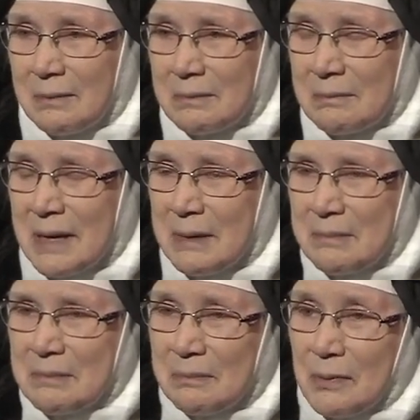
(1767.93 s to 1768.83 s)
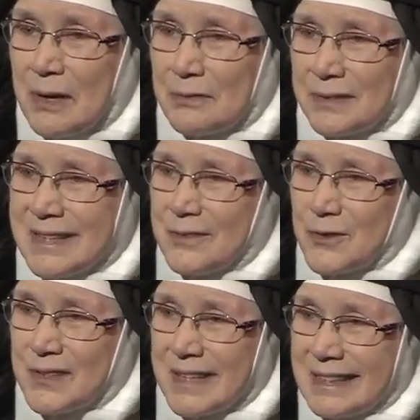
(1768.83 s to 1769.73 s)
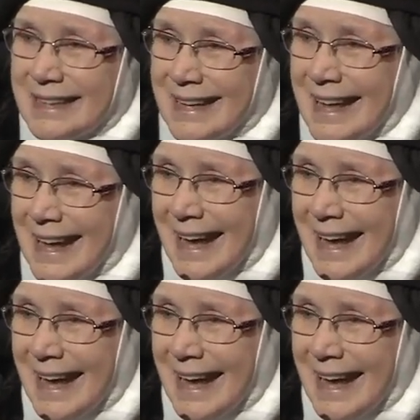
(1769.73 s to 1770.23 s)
My boyfriend, incidentally,